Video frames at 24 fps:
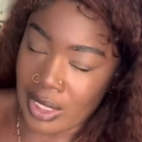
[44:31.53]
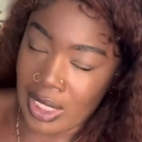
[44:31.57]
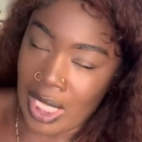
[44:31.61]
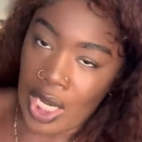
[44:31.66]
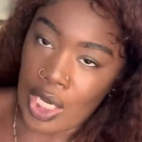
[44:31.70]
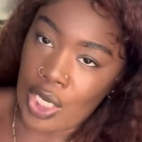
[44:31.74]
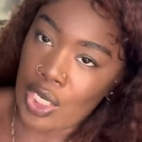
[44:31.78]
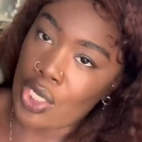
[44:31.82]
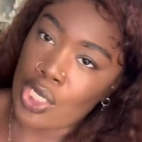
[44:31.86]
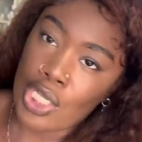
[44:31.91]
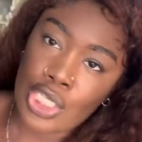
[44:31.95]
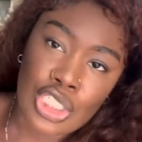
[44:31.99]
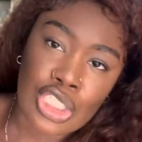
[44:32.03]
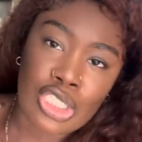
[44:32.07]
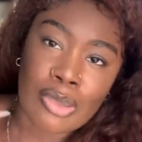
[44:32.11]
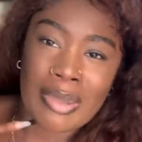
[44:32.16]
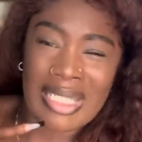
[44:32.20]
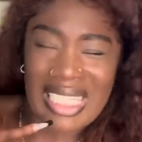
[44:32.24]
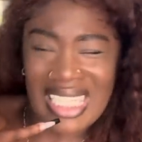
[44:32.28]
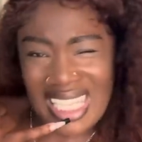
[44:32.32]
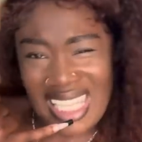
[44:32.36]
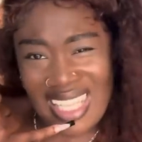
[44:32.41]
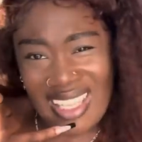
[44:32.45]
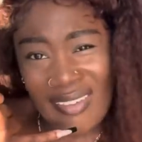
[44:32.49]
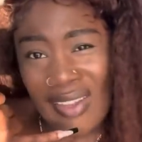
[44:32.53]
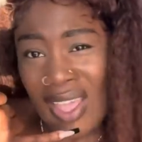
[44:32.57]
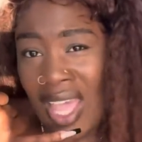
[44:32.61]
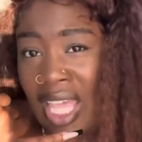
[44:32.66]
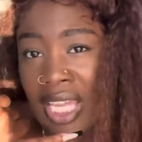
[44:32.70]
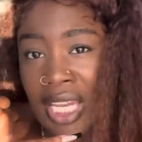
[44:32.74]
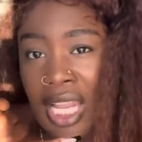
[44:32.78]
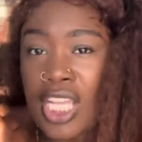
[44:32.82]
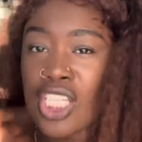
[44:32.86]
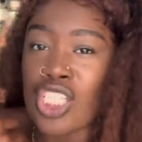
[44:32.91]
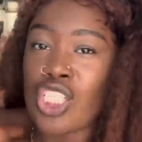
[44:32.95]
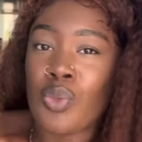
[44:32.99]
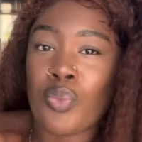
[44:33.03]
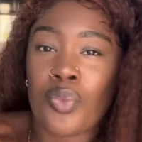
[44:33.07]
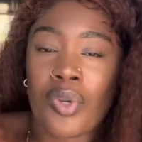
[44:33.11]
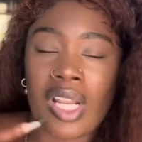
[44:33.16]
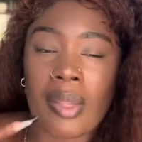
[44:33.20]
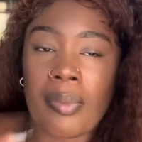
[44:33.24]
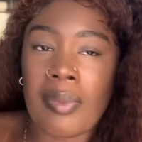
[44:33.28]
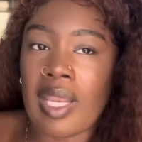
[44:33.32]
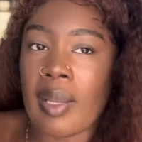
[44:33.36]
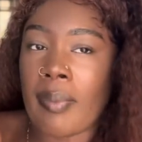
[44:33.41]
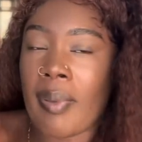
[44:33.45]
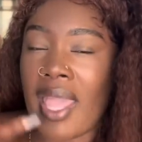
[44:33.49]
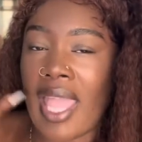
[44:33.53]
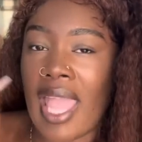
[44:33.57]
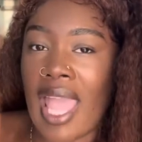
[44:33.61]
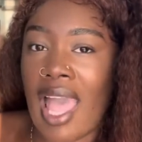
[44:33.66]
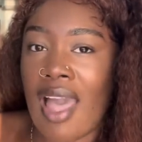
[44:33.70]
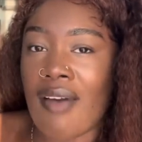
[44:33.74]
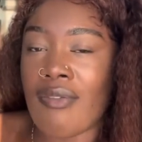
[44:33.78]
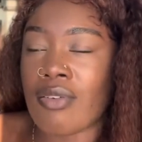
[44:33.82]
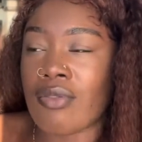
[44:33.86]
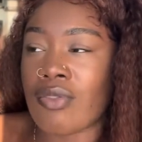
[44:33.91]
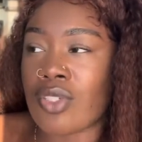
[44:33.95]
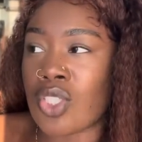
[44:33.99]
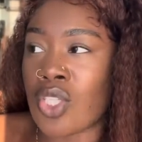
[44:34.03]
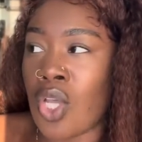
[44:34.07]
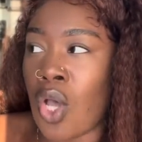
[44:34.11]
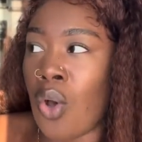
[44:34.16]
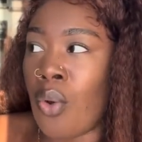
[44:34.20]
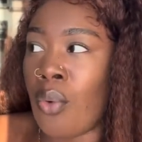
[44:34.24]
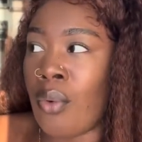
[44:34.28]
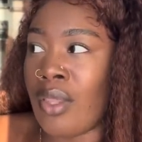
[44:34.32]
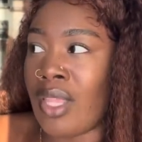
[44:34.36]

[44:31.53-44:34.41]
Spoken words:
like, girl, could you believe that she wanted me to pay half of a toll?